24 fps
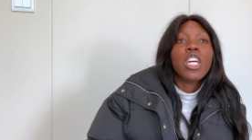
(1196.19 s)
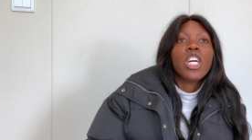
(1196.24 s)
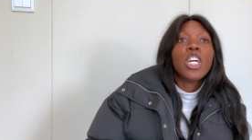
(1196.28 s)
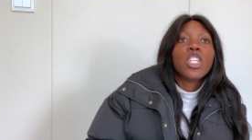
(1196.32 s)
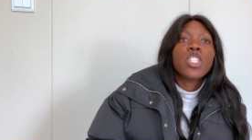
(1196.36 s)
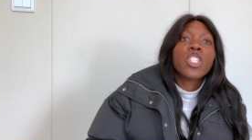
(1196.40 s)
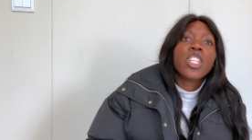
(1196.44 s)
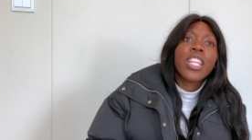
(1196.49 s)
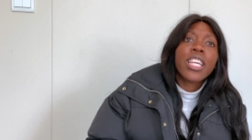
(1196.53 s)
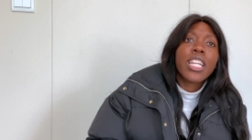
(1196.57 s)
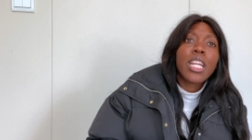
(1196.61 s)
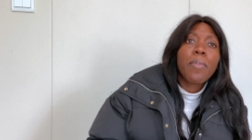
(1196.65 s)

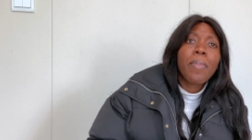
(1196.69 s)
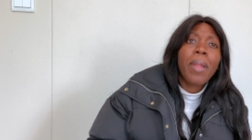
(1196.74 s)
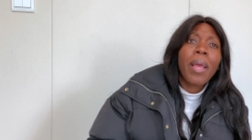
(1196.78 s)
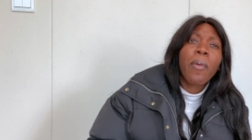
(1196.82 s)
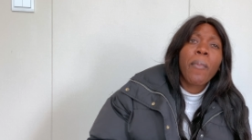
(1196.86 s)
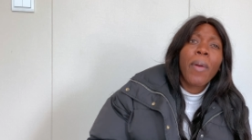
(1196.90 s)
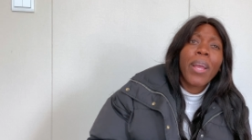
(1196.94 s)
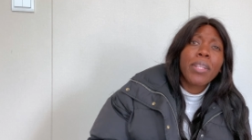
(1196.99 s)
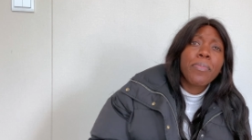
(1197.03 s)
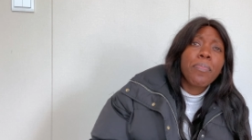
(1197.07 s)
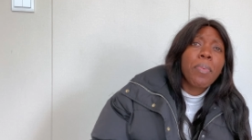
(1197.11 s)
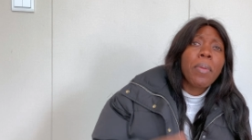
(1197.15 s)
So then I'm like,
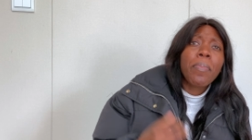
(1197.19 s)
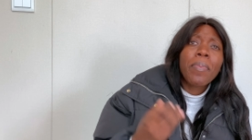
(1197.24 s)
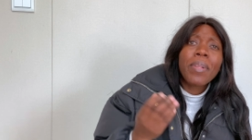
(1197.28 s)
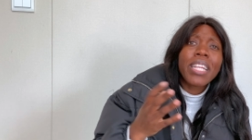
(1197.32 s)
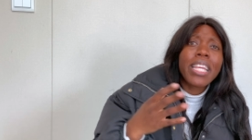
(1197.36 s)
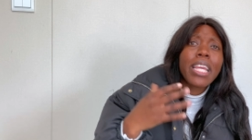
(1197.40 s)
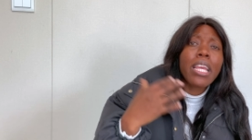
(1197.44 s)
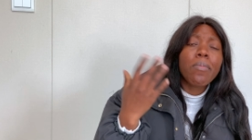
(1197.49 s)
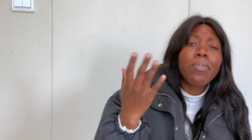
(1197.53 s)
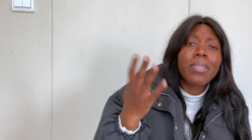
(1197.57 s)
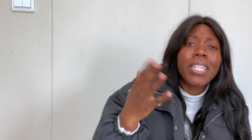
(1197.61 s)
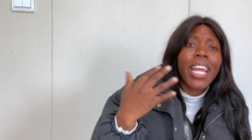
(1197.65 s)
wait, people
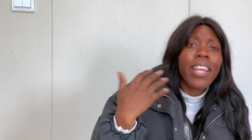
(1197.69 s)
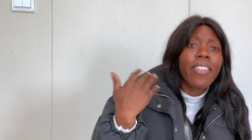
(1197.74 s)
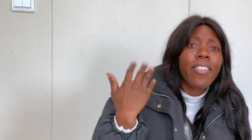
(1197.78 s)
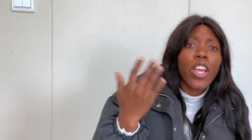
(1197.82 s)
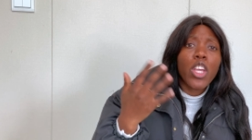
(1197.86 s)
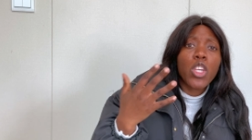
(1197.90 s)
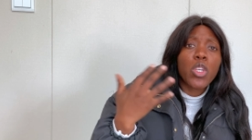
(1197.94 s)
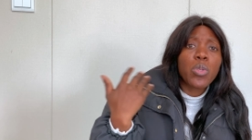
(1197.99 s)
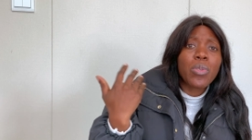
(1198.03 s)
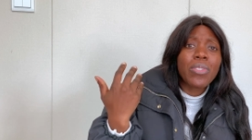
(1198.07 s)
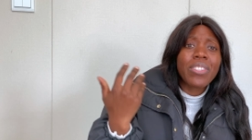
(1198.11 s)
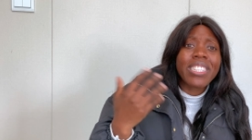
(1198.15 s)
keep saying they
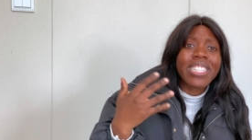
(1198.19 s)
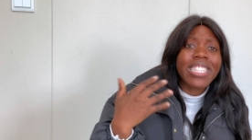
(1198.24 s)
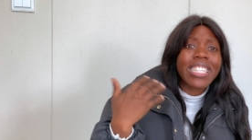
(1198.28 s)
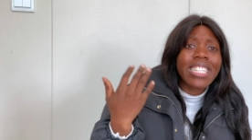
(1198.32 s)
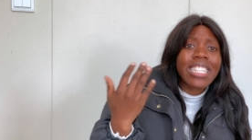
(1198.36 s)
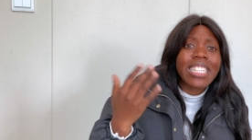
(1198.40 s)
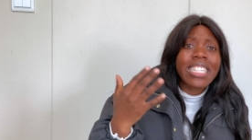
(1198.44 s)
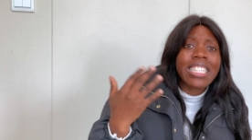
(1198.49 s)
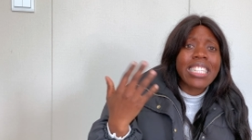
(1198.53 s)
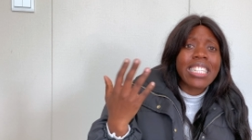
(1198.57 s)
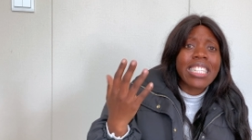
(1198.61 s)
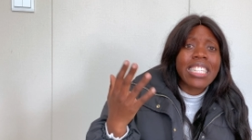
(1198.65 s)
use
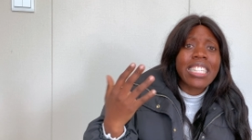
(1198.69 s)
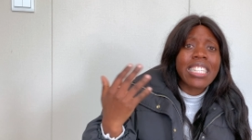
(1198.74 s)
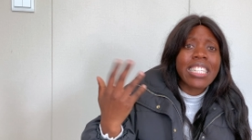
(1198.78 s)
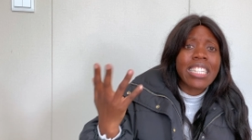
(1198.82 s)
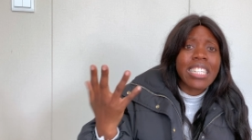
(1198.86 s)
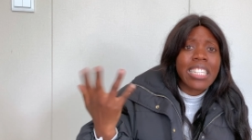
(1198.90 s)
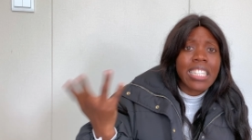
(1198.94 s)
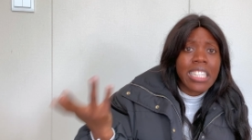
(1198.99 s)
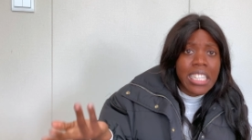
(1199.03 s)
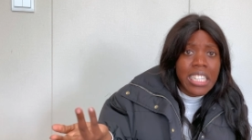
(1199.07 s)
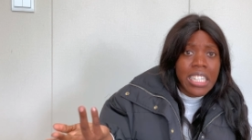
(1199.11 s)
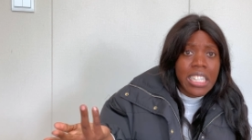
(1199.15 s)
Didi, Didi,
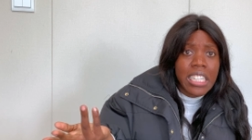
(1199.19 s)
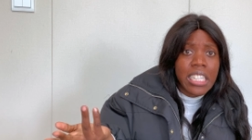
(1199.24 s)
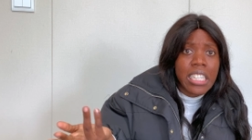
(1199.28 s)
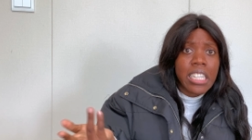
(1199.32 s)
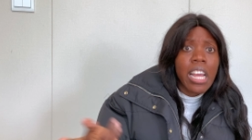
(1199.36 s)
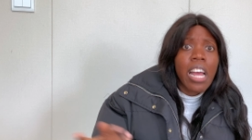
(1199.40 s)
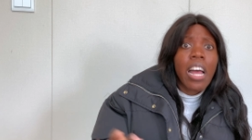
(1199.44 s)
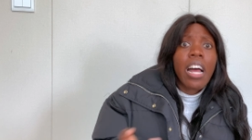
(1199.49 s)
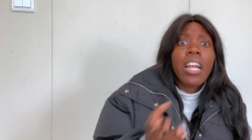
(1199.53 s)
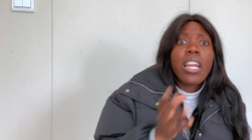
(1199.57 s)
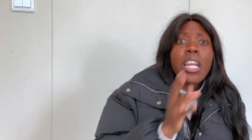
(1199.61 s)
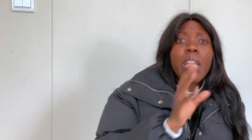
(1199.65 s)
Didi, Didi.
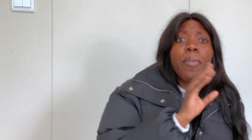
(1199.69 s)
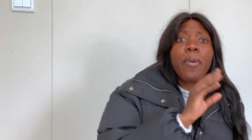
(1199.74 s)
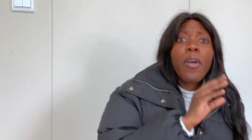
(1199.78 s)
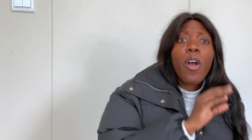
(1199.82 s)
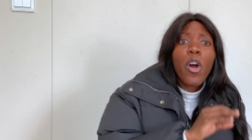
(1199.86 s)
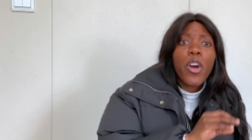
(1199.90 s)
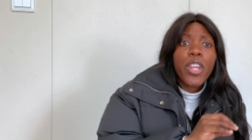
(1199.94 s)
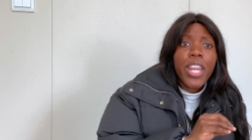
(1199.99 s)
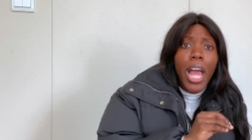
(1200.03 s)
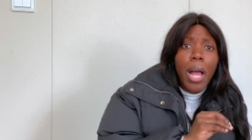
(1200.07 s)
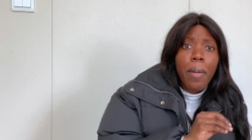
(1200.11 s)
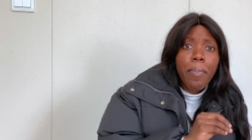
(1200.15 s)
Let me go
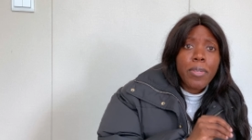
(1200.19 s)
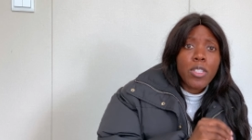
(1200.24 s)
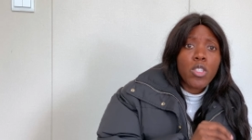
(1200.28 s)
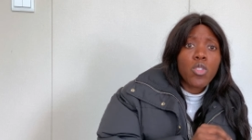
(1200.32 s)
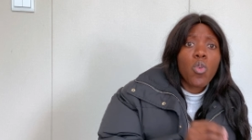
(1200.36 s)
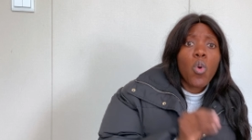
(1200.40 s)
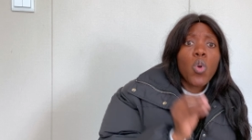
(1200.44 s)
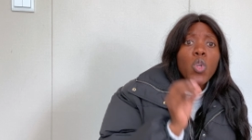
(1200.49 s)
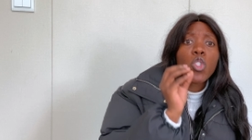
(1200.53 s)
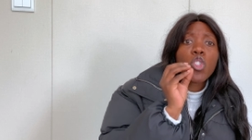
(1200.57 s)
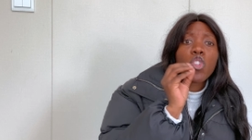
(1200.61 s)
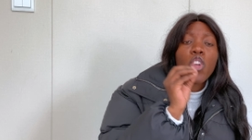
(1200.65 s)
on Apple
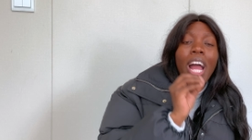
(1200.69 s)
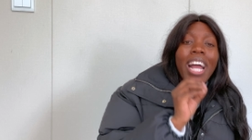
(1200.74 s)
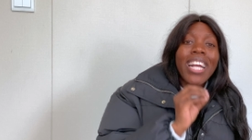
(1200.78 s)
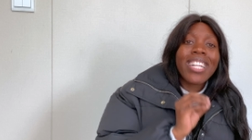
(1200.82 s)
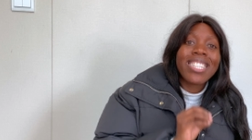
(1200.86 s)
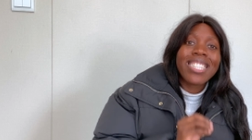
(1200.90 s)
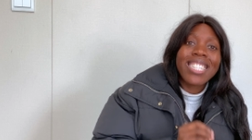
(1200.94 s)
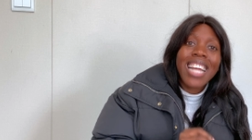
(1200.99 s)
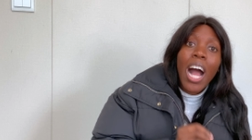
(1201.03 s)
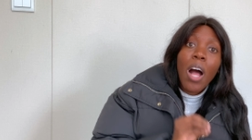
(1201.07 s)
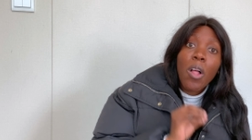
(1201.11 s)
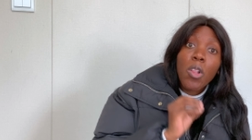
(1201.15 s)
Store and try
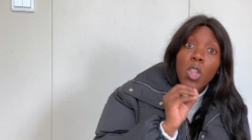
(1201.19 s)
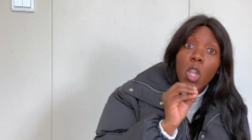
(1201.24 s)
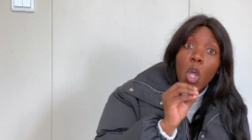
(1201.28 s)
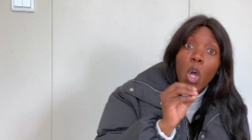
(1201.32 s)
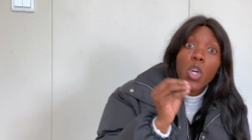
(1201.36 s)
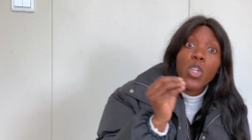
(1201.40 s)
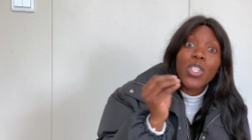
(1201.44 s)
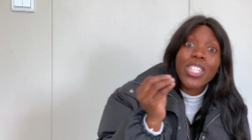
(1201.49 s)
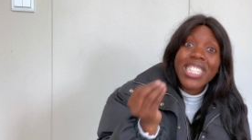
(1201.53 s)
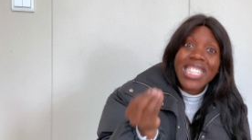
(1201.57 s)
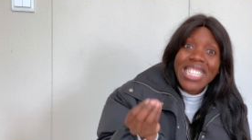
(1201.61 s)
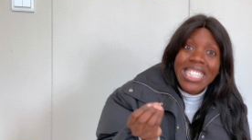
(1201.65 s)

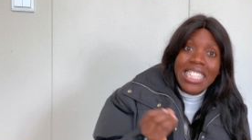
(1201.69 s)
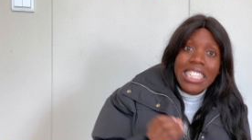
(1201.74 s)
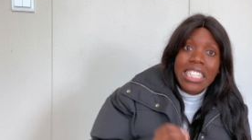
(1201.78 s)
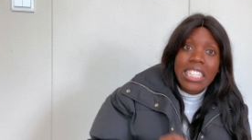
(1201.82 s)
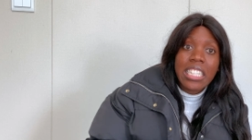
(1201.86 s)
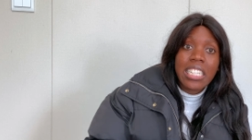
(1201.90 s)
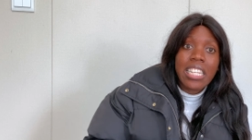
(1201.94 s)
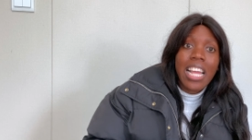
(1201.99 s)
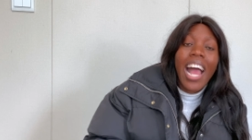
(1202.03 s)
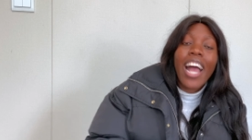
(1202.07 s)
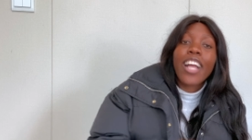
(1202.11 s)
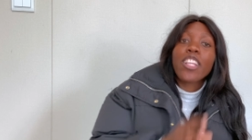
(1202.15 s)
download Didi.
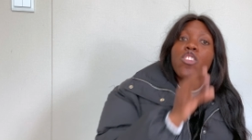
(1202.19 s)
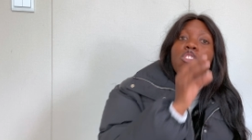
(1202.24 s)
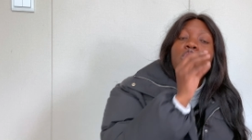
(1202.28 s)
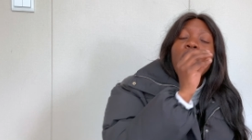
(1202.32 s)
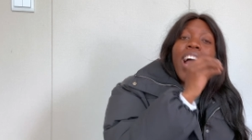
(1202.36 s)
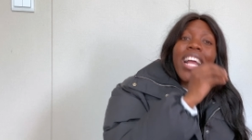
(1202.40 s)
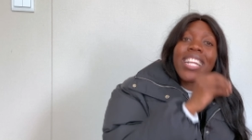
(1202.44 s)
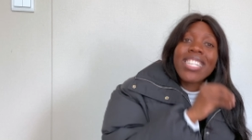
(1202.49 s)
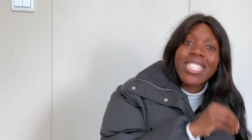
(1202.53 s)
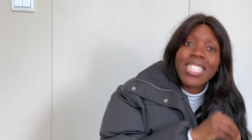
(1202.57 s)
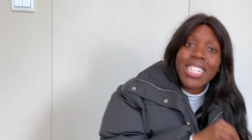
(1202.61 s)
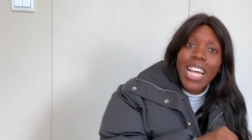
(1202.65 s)
I
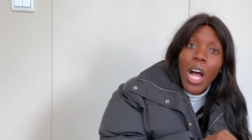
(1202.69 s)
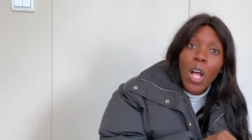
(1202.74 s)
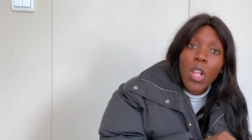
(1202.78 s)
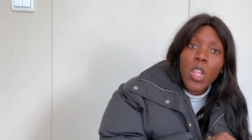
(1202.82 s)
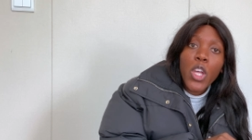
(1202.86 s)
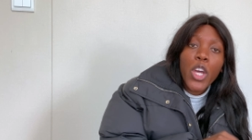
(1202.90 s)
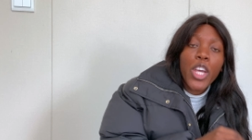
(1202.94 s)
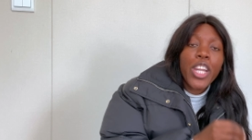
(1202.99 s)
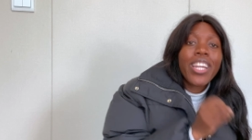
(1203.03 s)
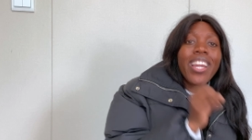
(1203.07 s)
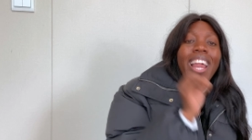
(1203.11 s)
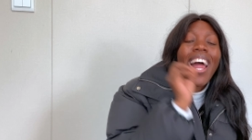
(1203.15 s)
try
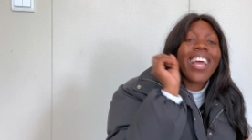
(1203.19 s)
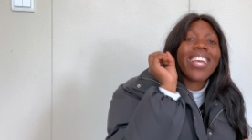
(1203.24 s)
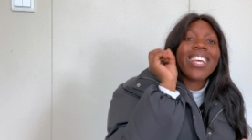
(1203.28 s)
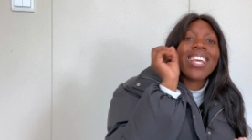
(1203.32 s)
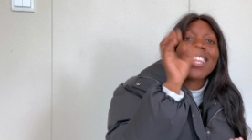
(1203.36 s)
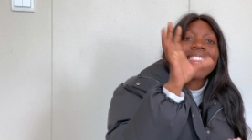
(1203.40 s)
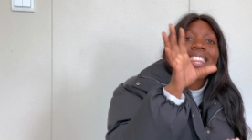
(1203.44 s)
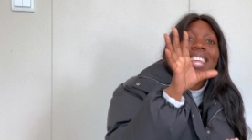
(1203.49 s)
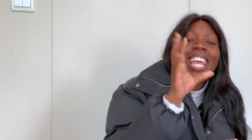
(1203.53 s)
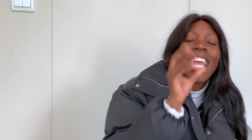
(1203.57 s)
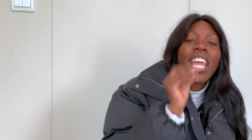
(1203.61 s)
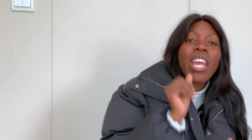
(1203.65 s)
download it, I
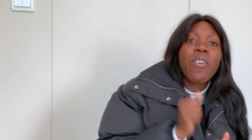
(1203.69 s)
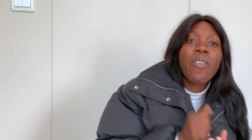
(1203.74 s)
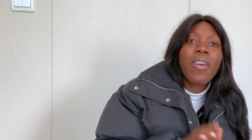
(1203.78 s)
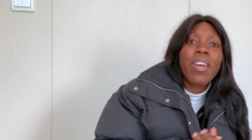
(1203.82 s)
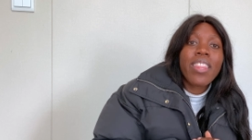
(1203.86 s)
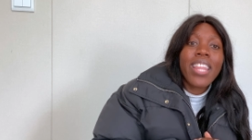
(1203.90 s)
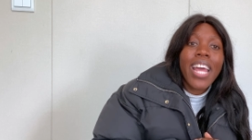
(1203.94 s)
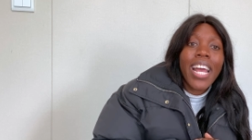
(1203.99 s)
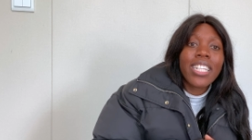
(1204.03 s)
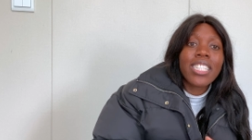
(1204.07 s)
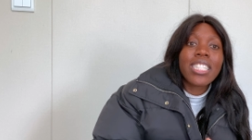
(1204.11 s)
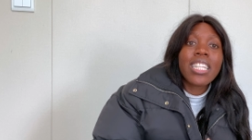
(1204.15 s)
get the error
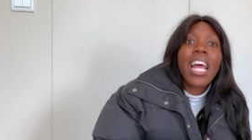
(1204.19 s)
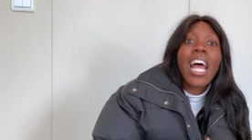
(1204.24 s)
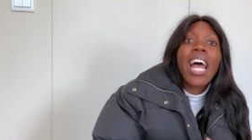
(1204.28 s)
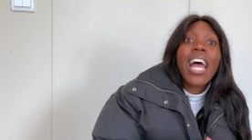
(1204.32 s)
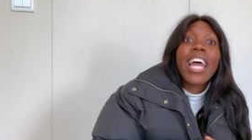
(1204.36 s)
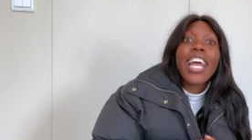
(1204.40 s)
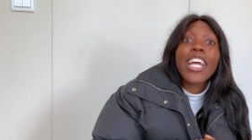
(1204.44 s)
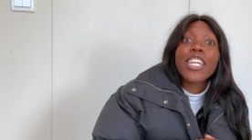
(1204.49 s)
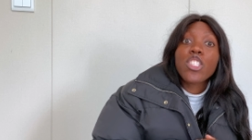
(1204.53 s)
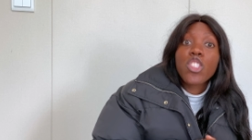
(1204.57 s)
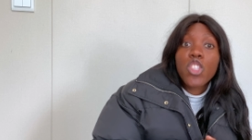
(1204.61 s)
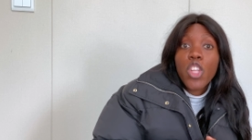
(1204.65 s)
that
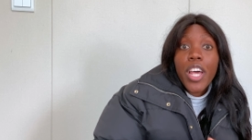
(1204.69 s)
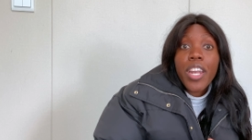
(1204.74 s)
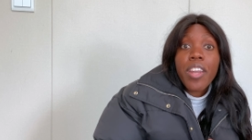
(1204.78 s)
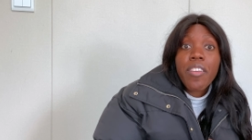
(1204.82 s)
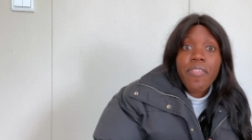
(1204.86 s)
it's not